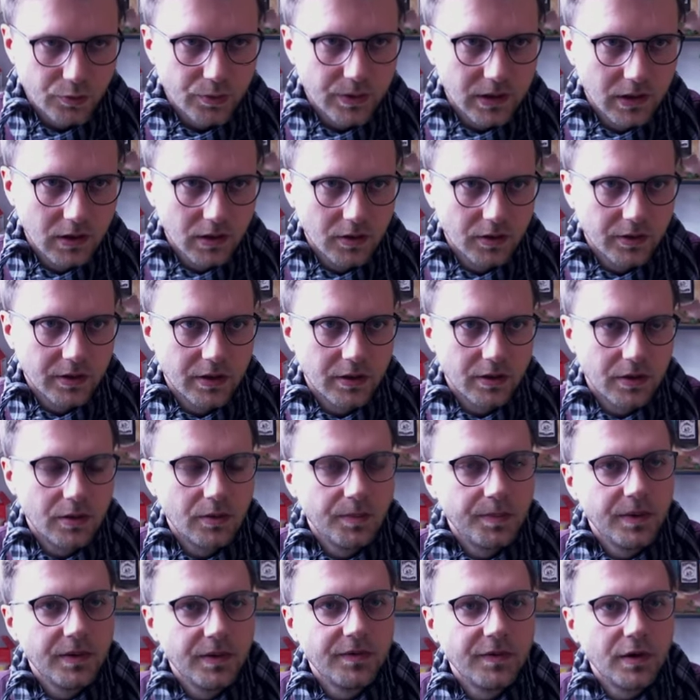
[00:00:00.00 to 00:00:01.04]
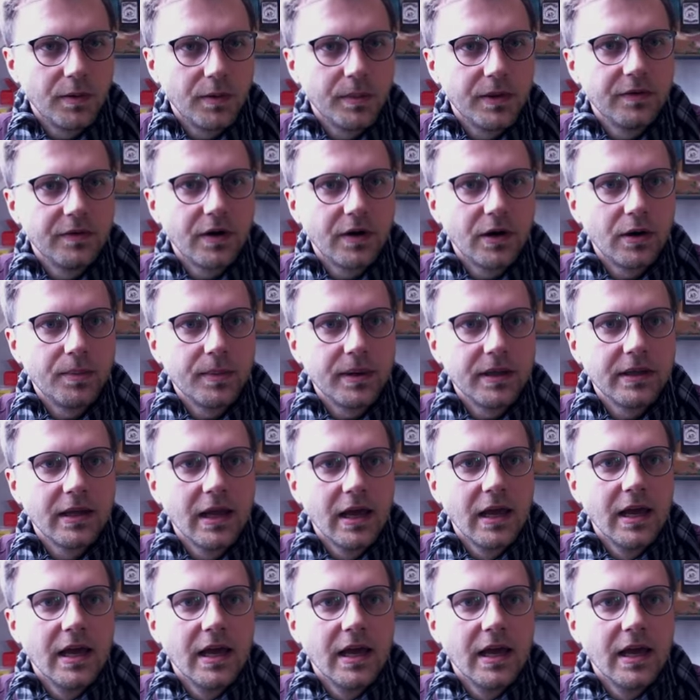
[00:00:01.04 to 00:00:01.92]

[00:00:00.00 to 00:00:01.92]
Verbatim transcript: we load our OpenFOAM environment.